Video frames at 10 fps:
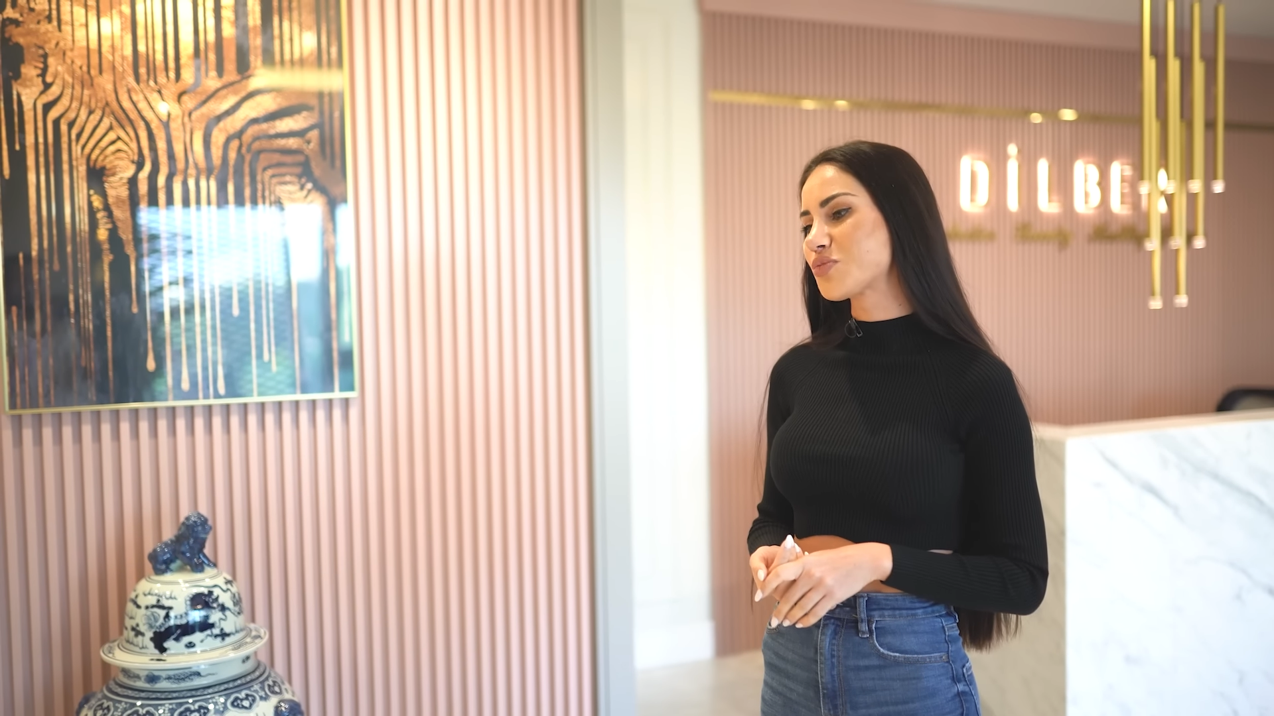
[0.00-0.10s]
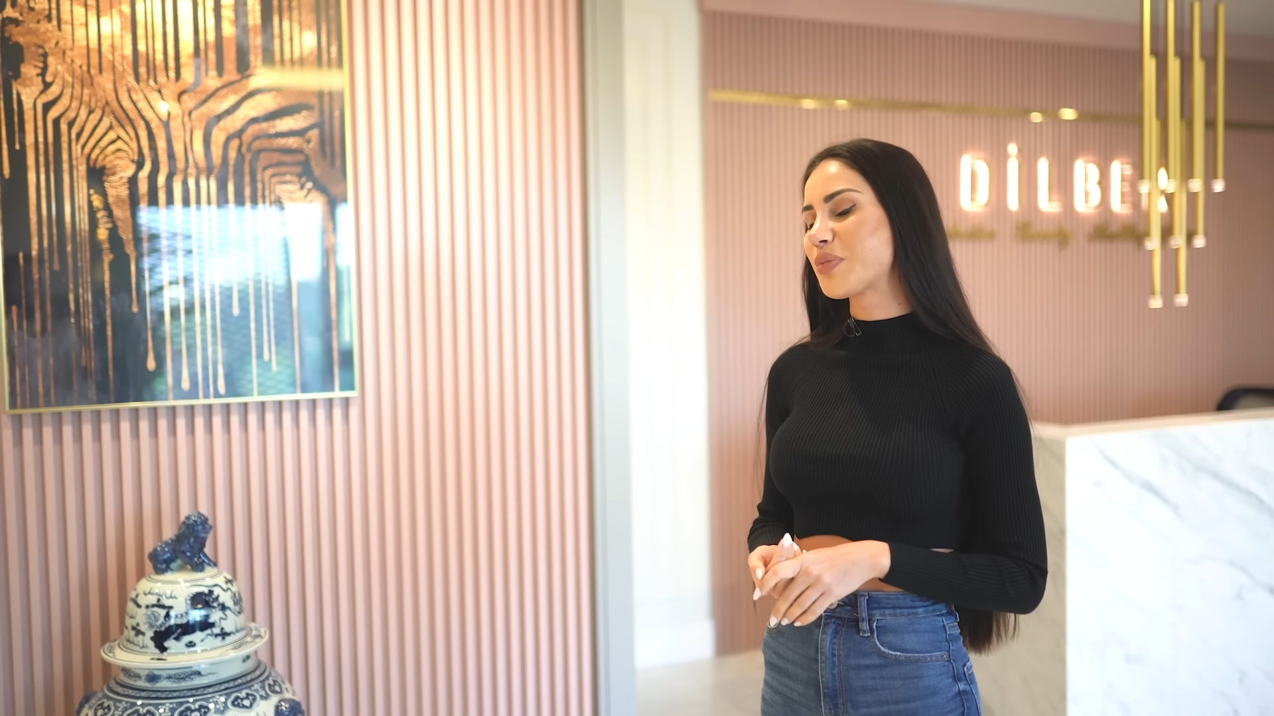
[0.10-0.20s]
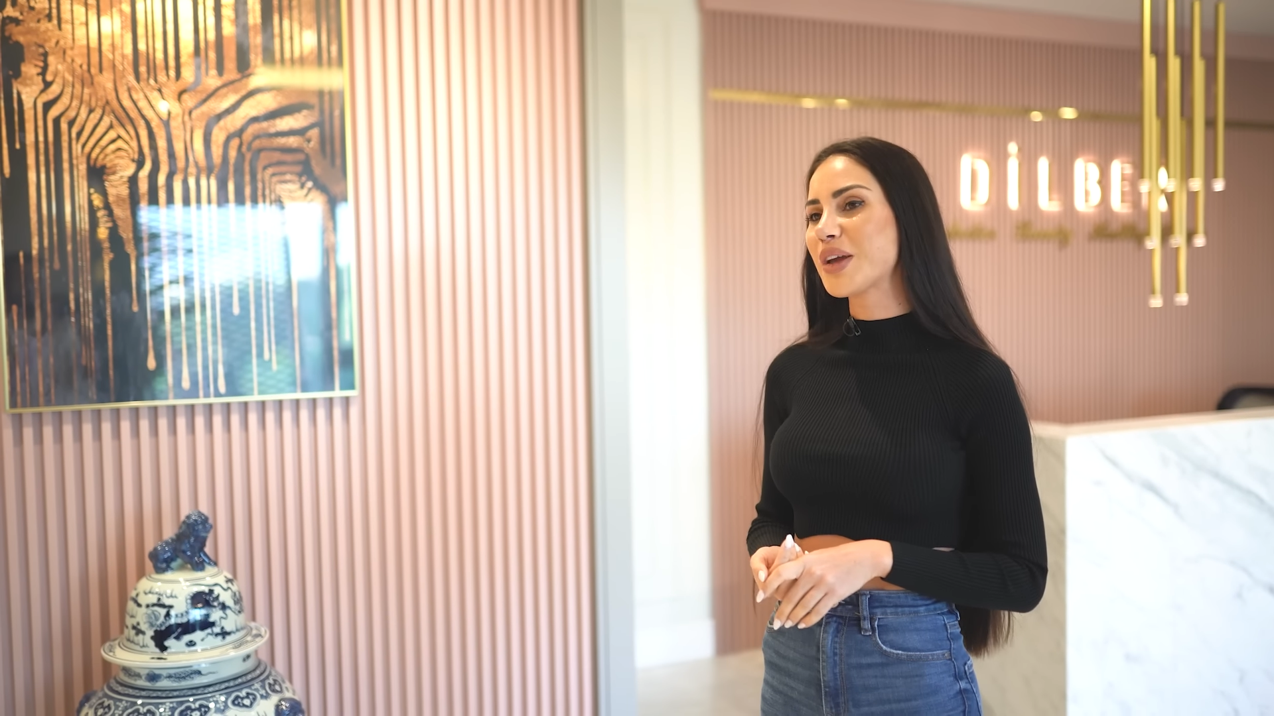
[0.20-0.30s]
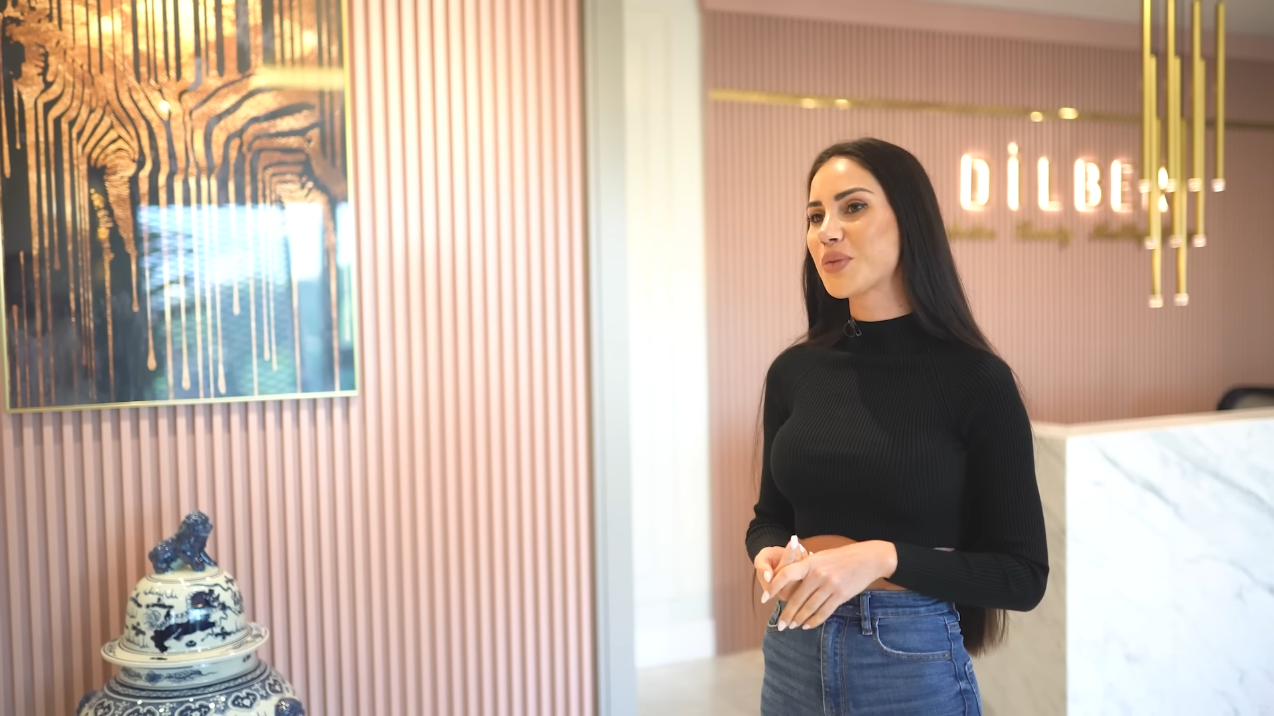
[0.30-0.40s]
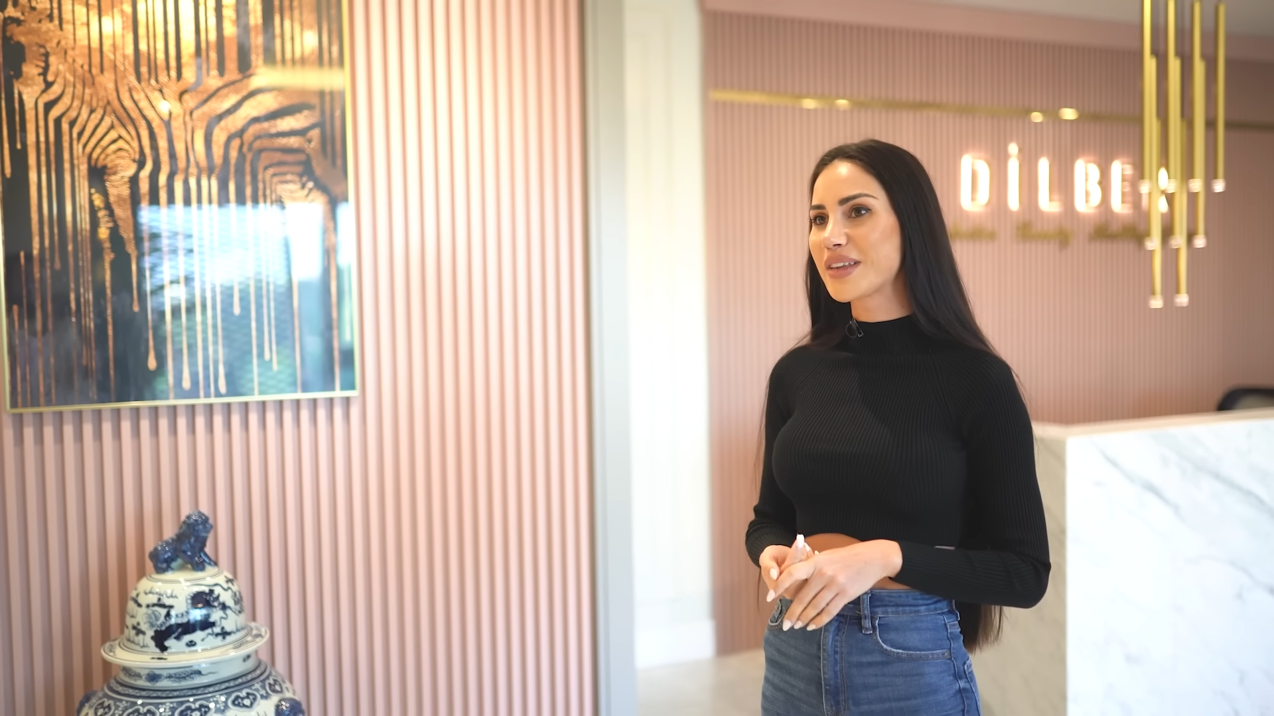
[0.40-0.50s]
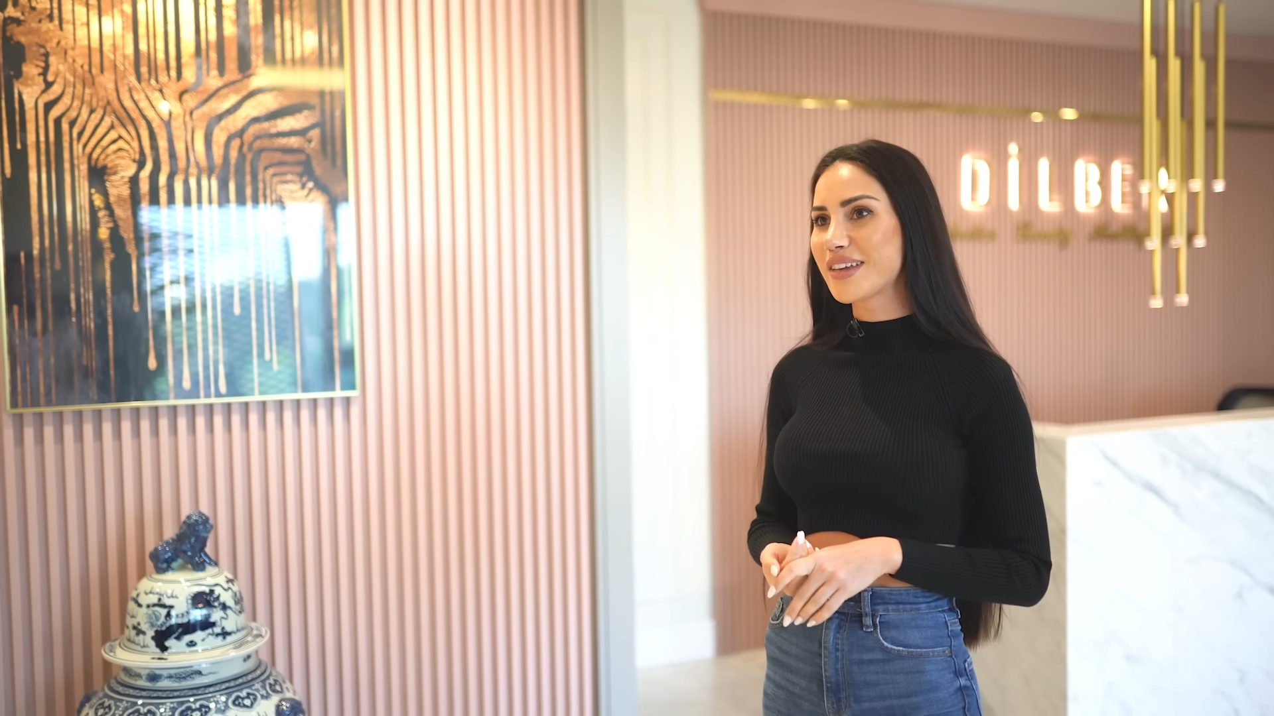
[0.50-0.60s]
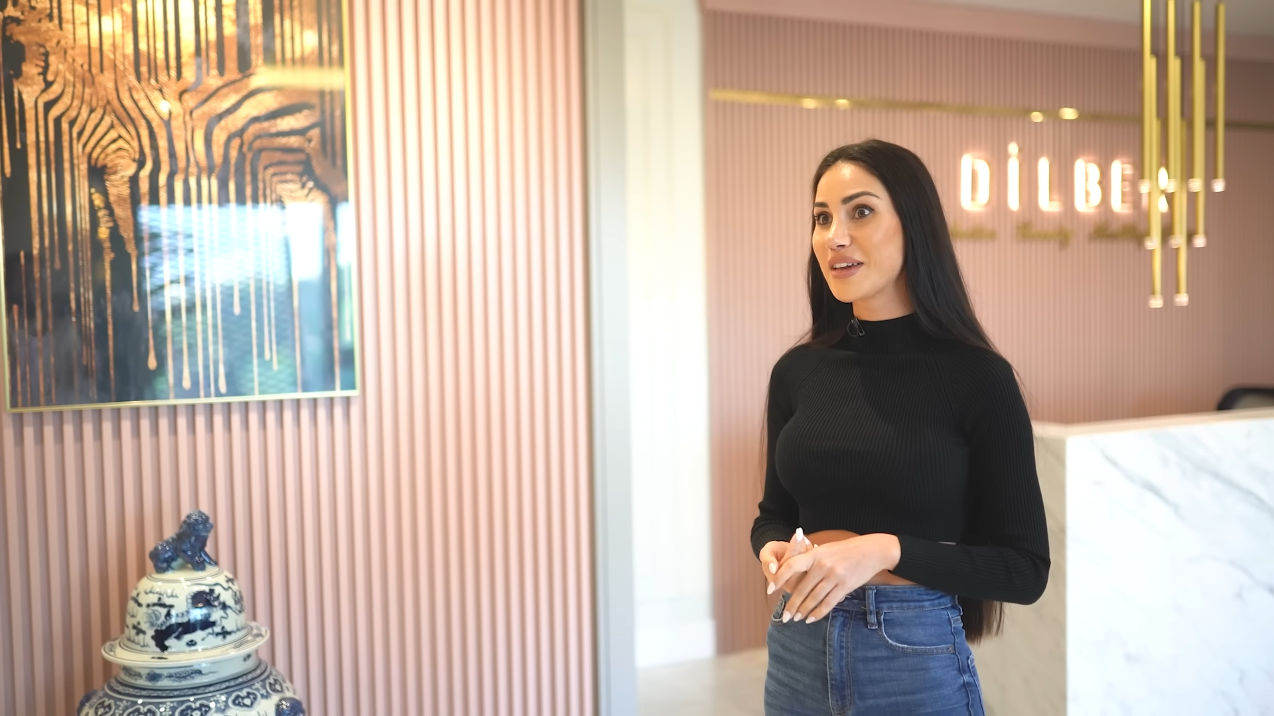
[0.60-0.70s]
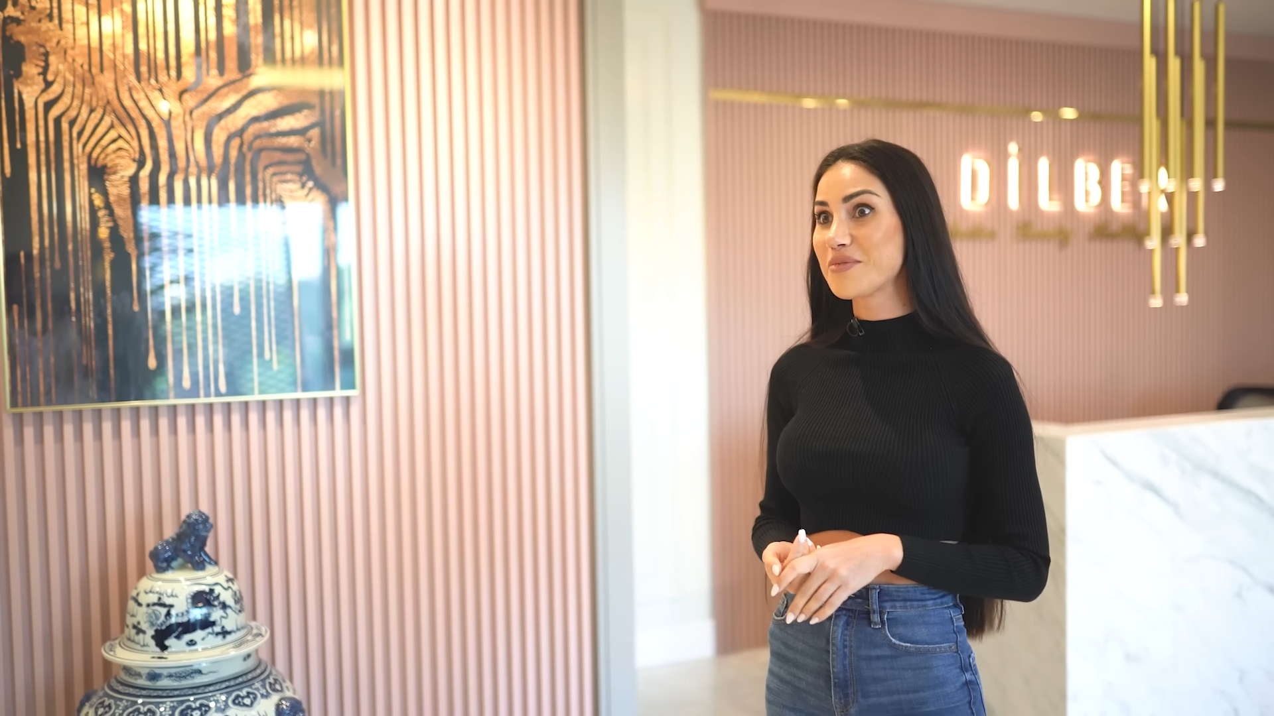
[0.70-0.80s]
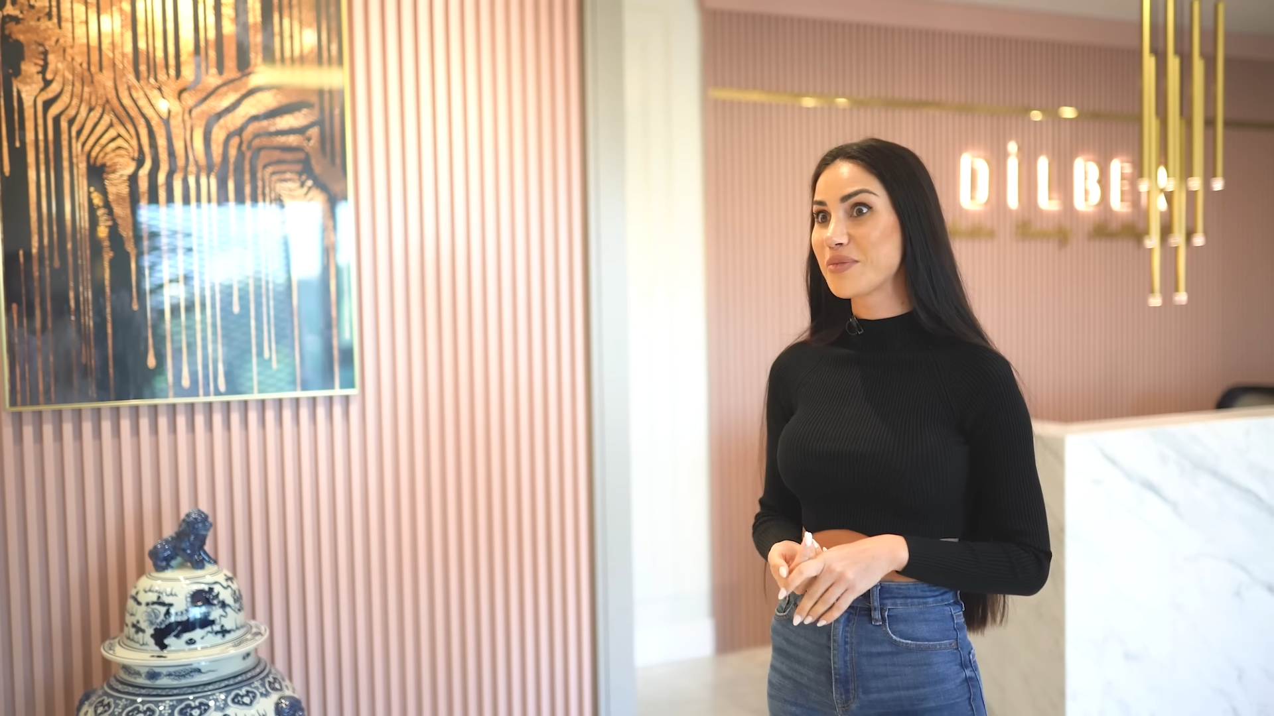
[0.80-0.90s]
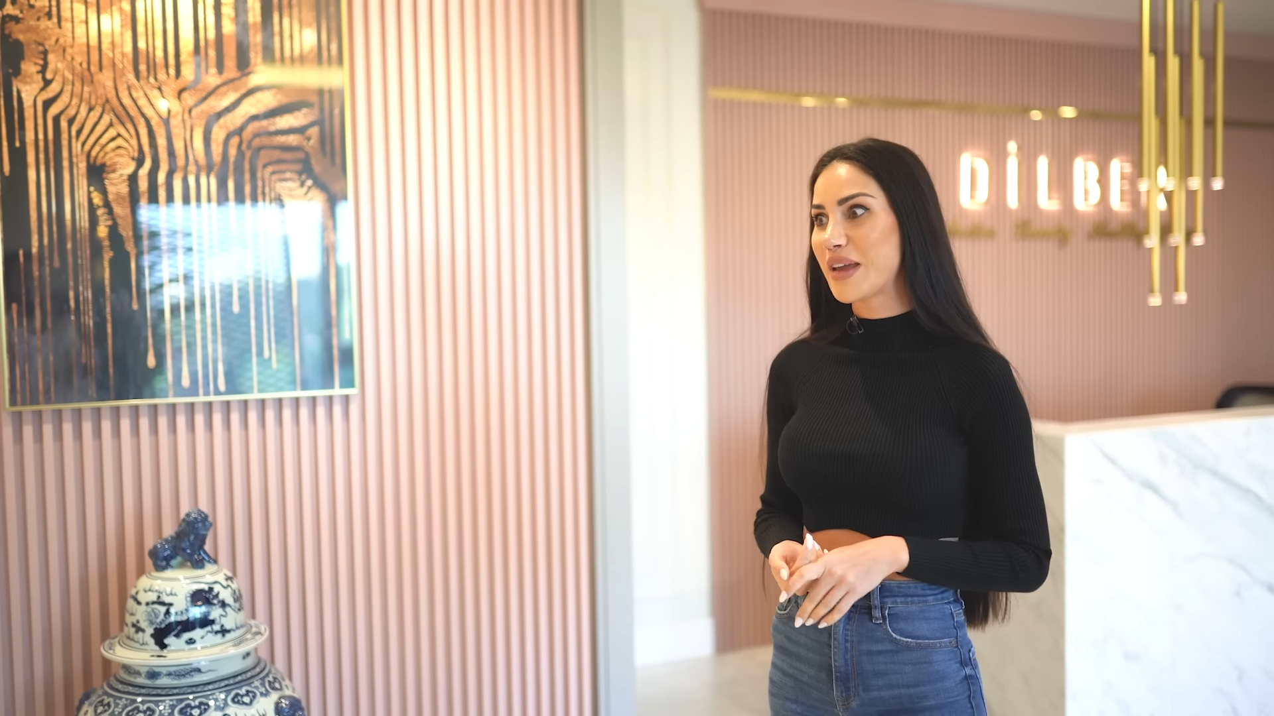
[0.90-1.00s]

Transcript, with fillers: speak with him,